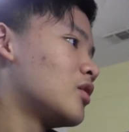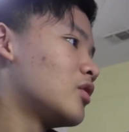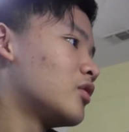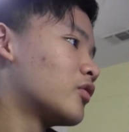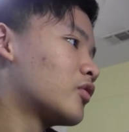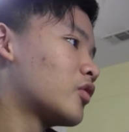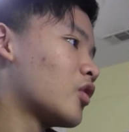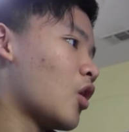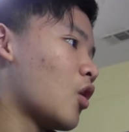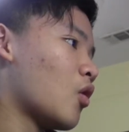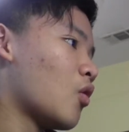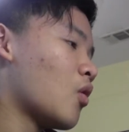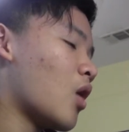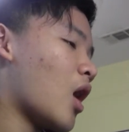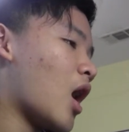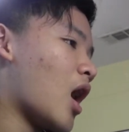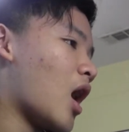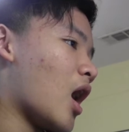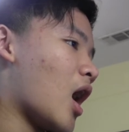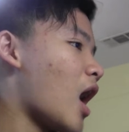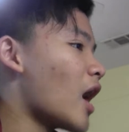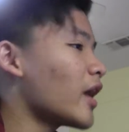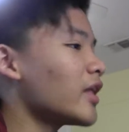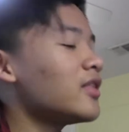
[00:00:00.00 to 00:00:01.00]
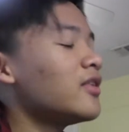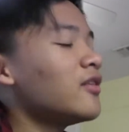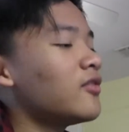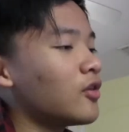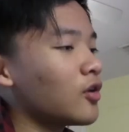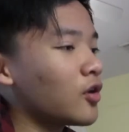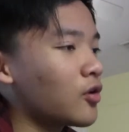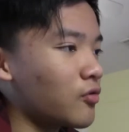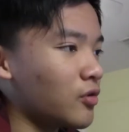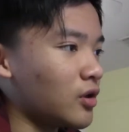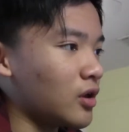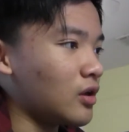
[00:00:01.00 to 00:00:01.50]
So I
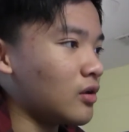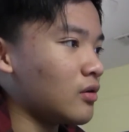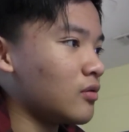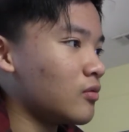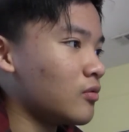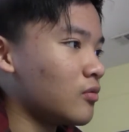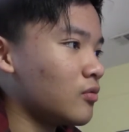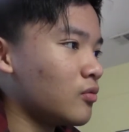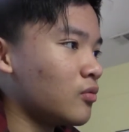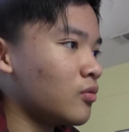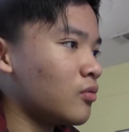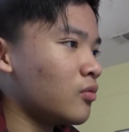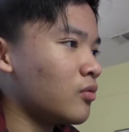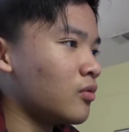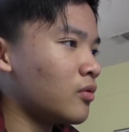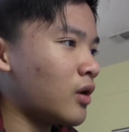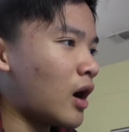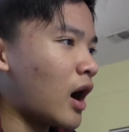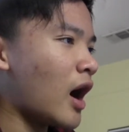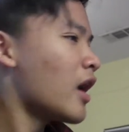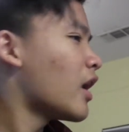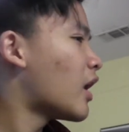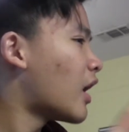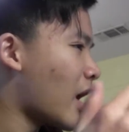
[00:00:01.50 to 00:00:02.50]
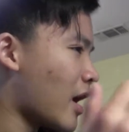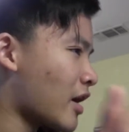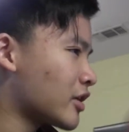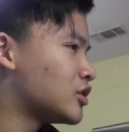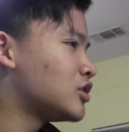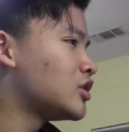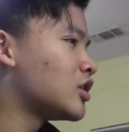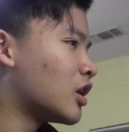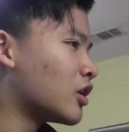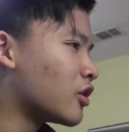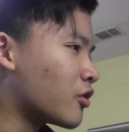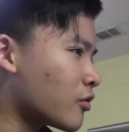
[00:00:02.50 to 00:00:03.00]
disagree. I
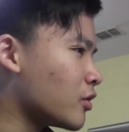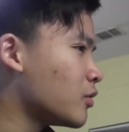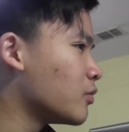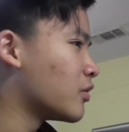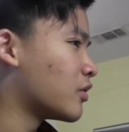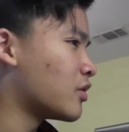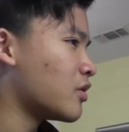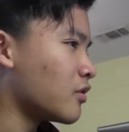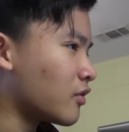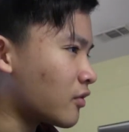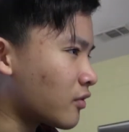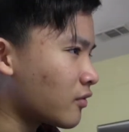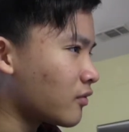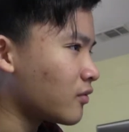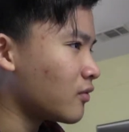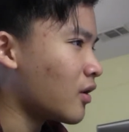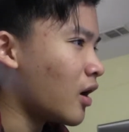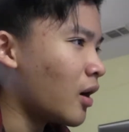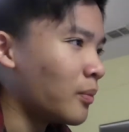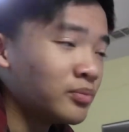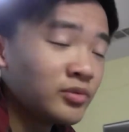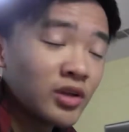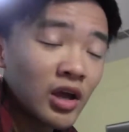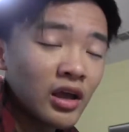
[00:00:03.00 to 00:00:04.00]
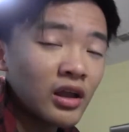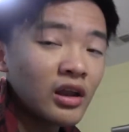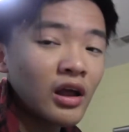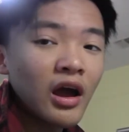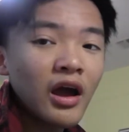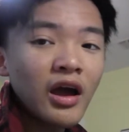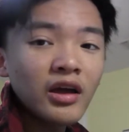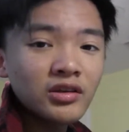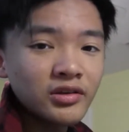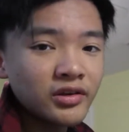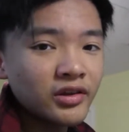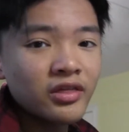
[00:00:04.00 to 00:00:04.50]
actually agree with this update, and
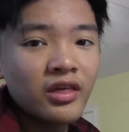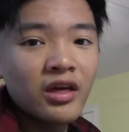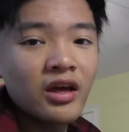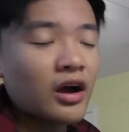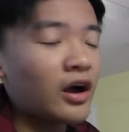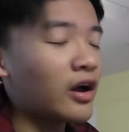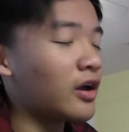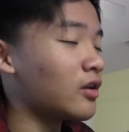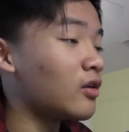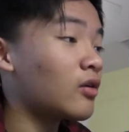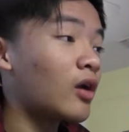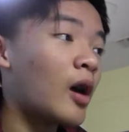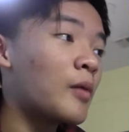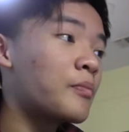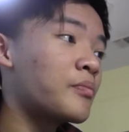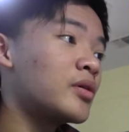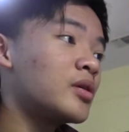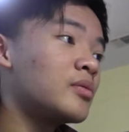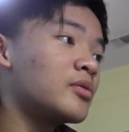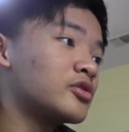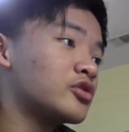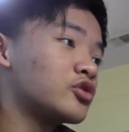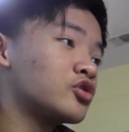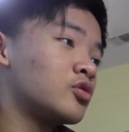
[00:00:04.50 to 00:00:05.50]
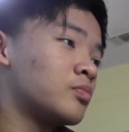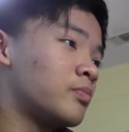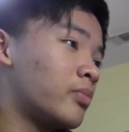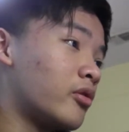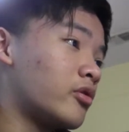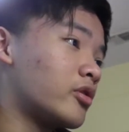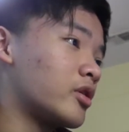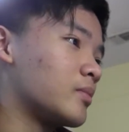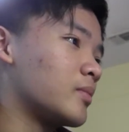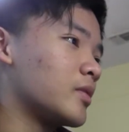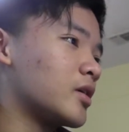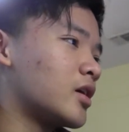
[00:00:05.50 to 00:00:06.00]
I actually think I pretty much
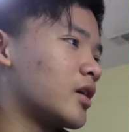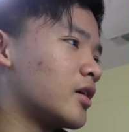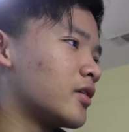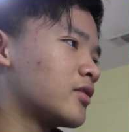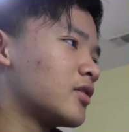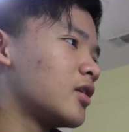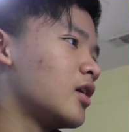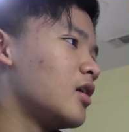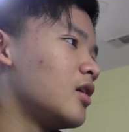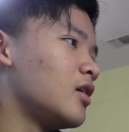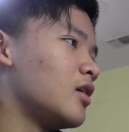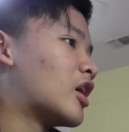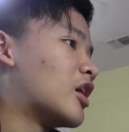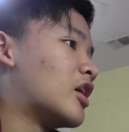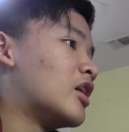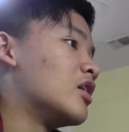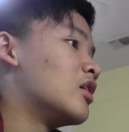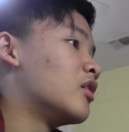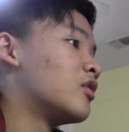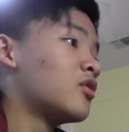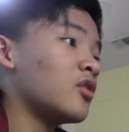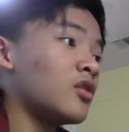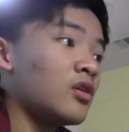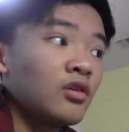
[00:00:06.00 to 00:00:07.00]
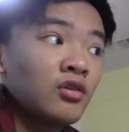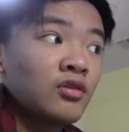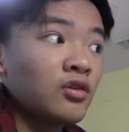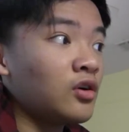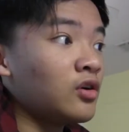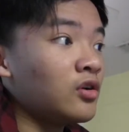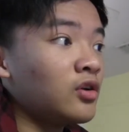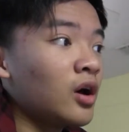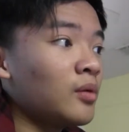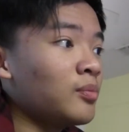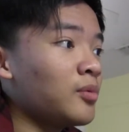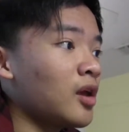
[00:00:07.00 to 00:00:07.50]
support it because it's a
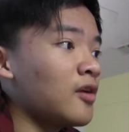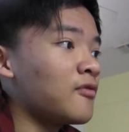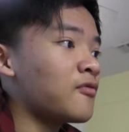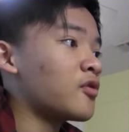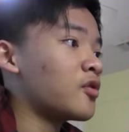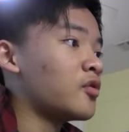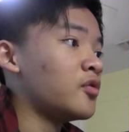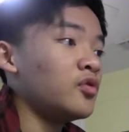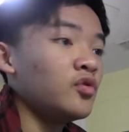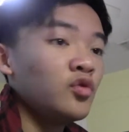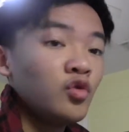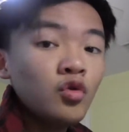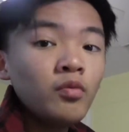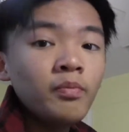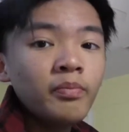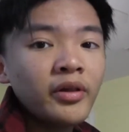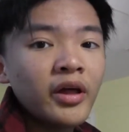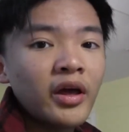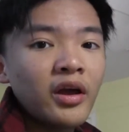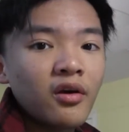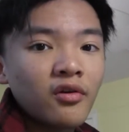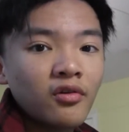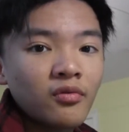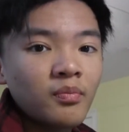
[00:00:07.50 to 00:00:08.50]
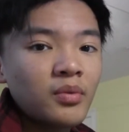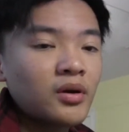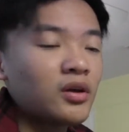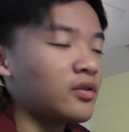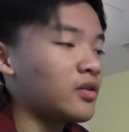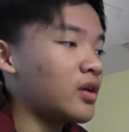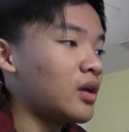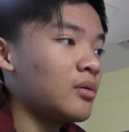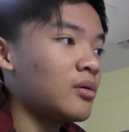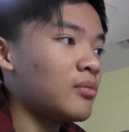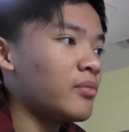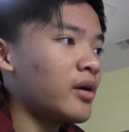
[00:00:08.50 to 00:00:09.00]
good update for new players. Because
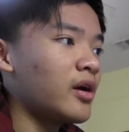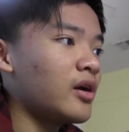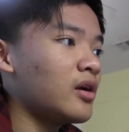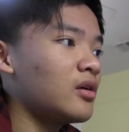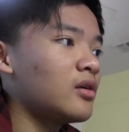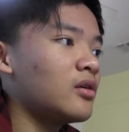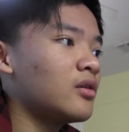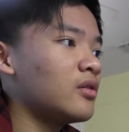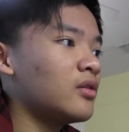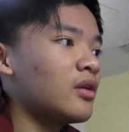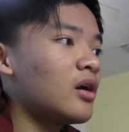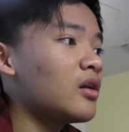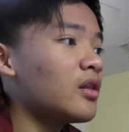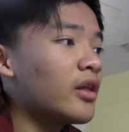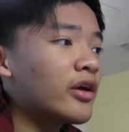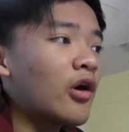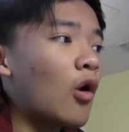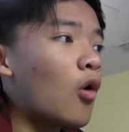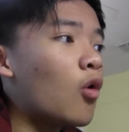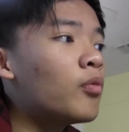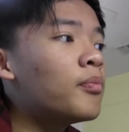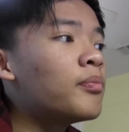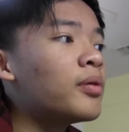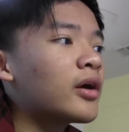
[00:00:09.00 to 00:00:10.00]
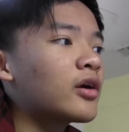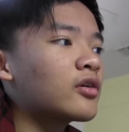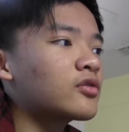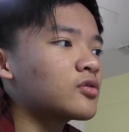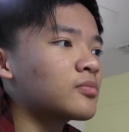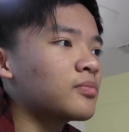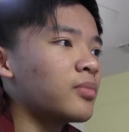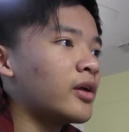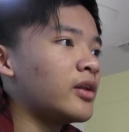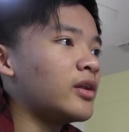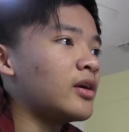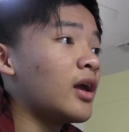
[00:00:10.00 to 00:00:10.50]
keep in mind, it's not like old players
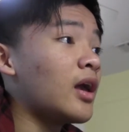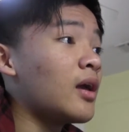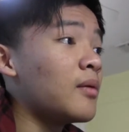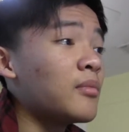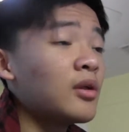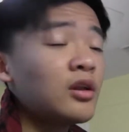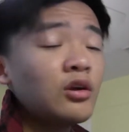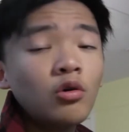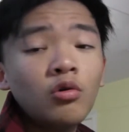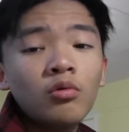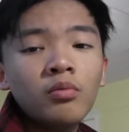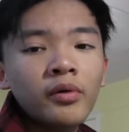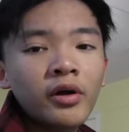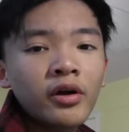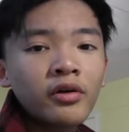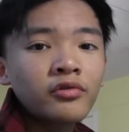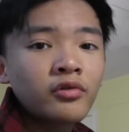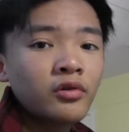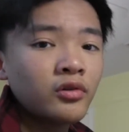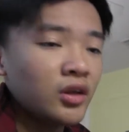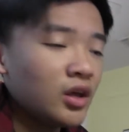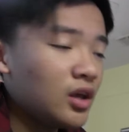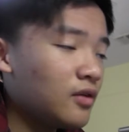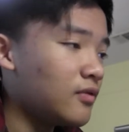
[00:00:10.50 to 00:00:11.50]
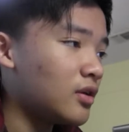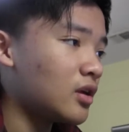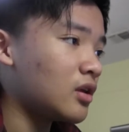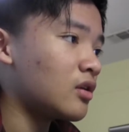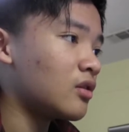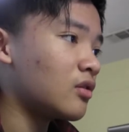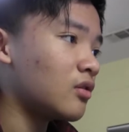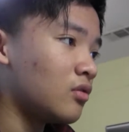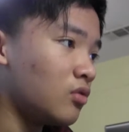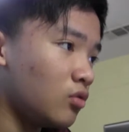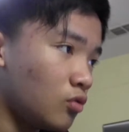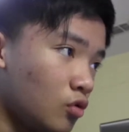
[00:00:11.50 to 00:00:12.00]
are playing the game. Many old players are leaving,
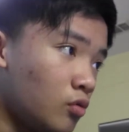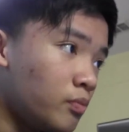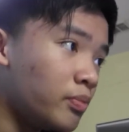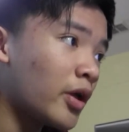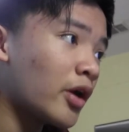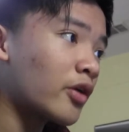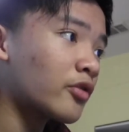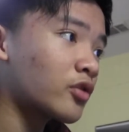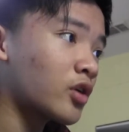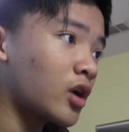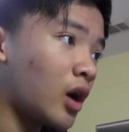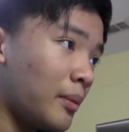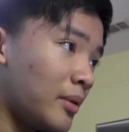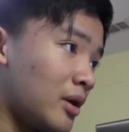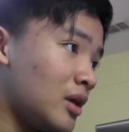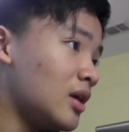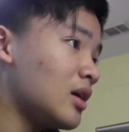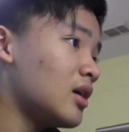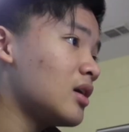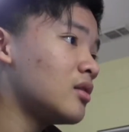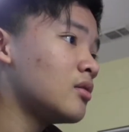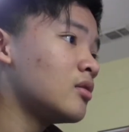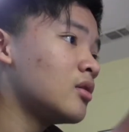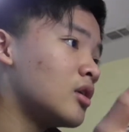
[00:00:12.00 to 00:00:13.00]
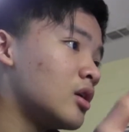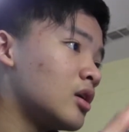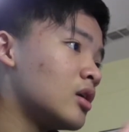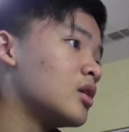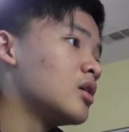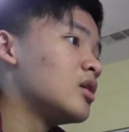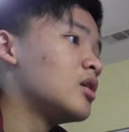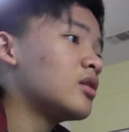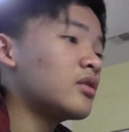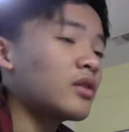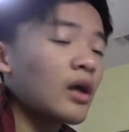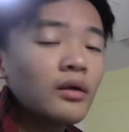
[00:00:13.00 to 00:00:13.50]
and new players are coming in.
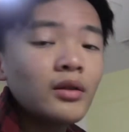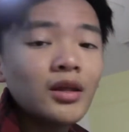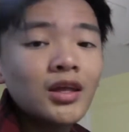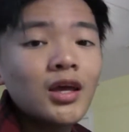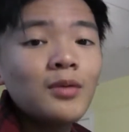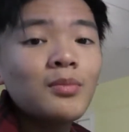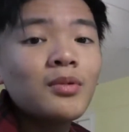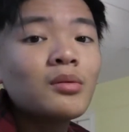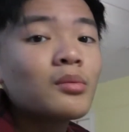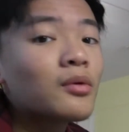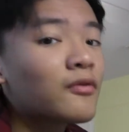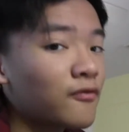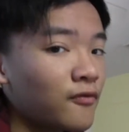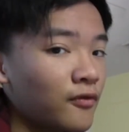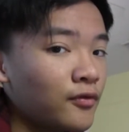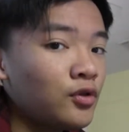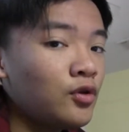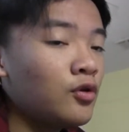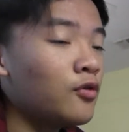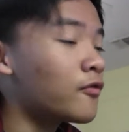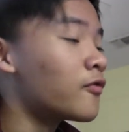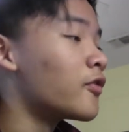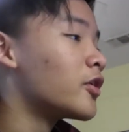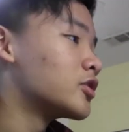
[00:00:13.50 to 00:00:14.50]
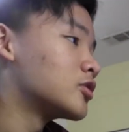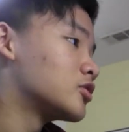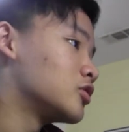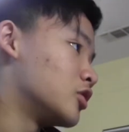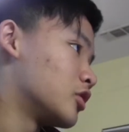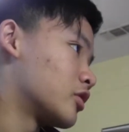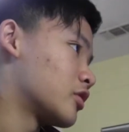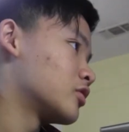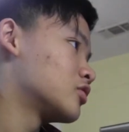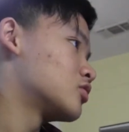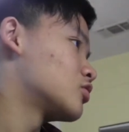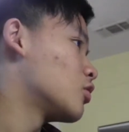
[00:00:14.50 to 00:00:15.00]
It's time to give them a new, fresh
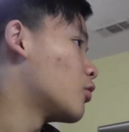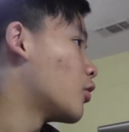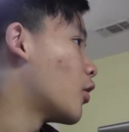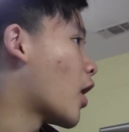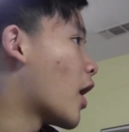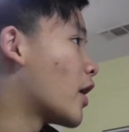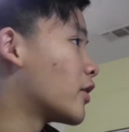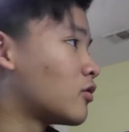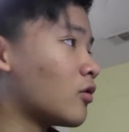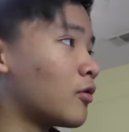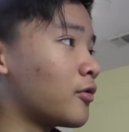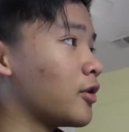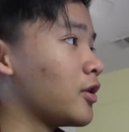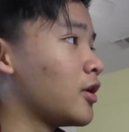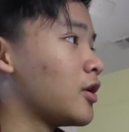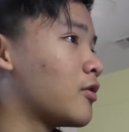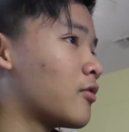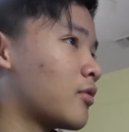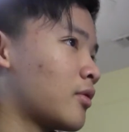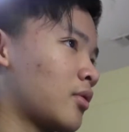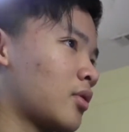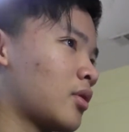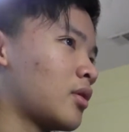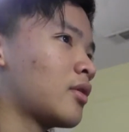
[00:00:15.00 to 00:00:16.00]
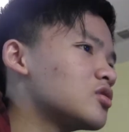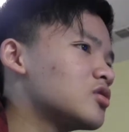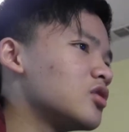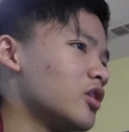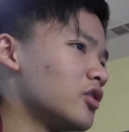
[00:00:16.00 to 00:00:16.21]
look. So I totally agree with it.